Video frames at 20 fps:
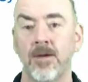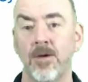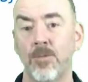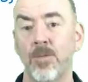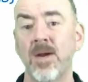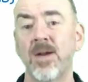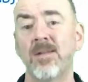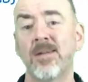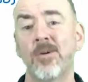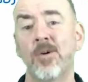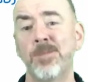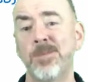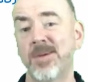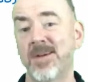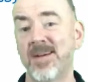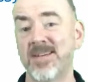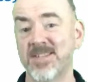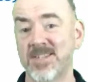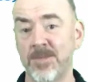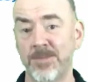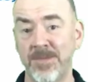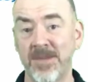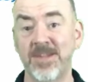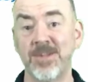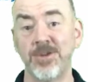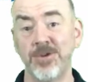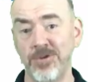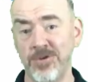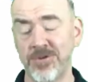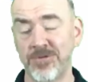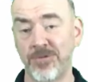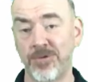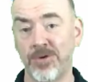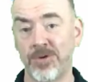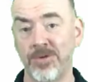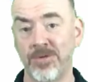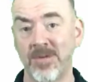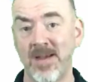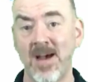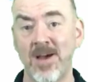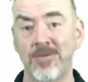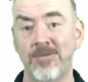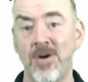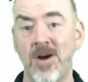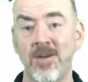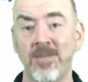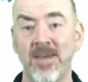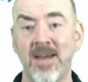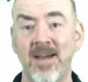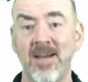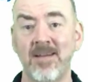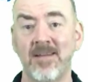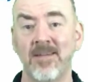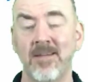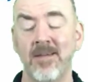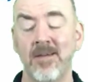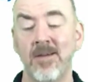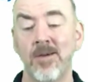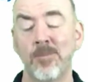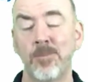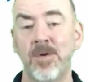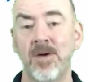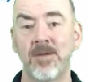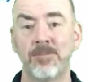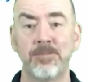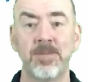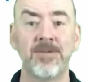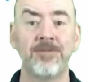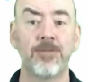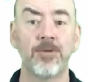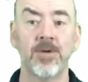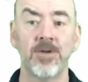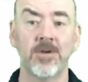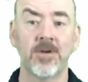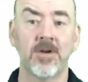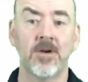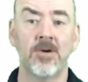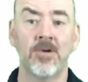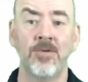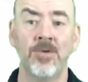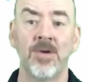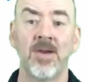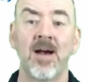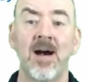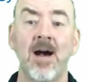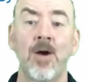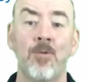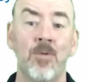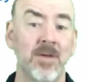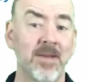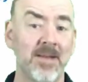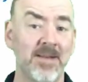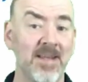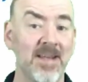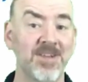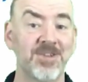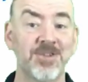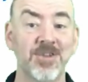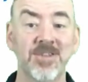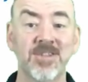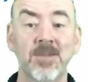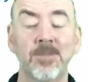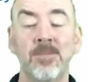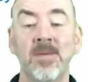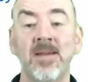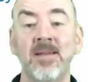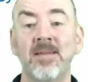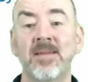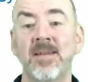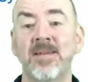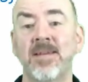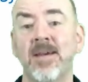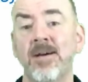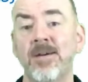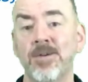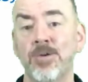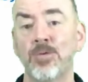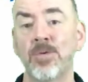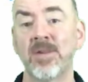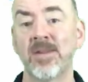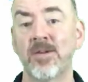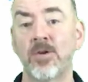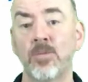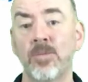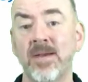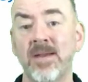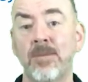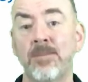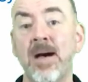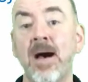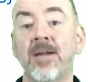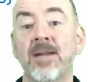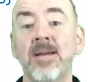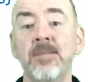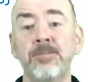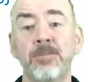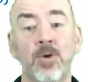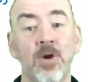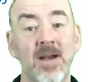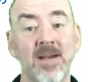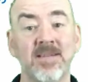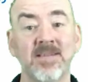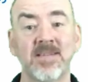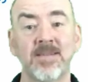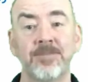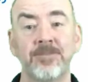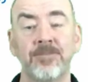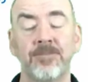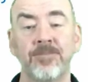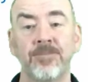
Well, I hope you got something useful out of all that, but before you go, I wanted to take just a minute to tell you a little bit about IMPRES